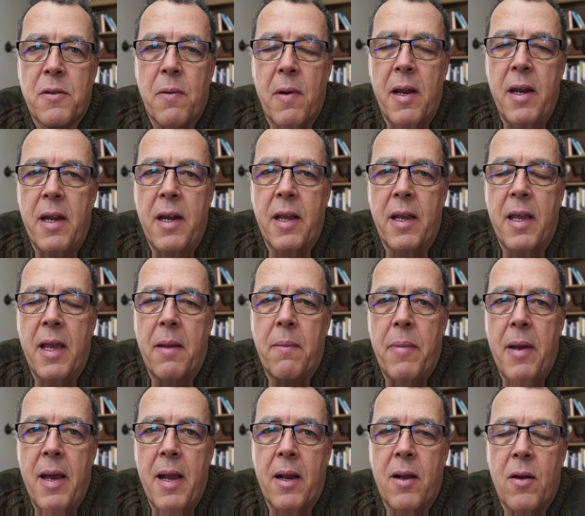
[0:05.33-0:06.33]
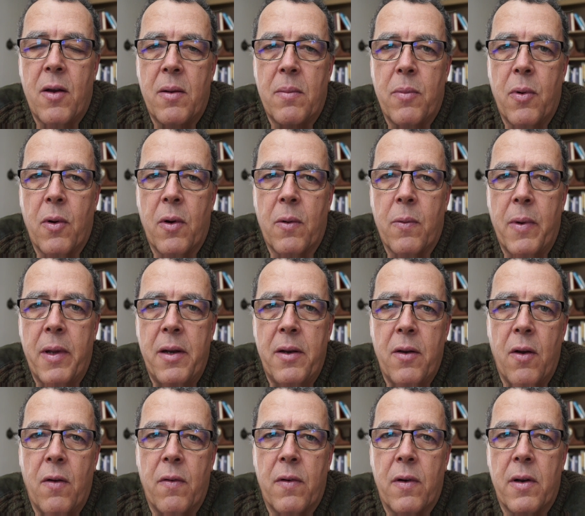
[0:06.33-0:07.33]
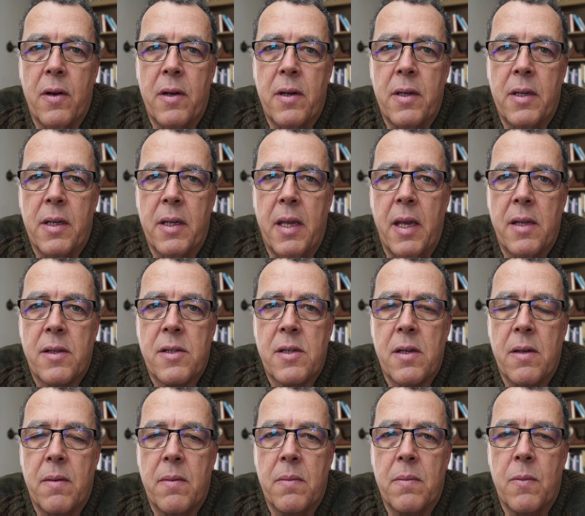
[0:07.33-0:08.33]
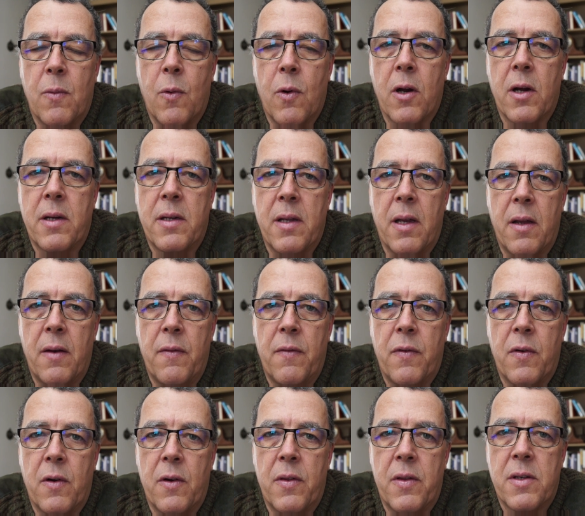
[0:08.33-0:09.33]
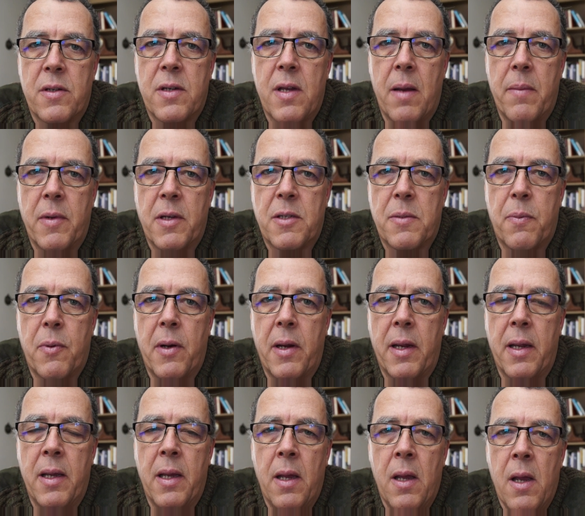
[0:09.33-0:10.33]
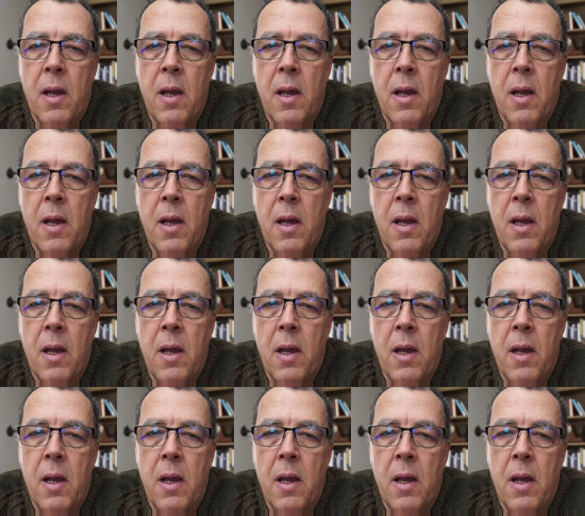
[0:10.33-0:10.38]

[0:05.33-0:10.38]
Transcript: ready to get back on board Windover and to get some work done for this coming spring.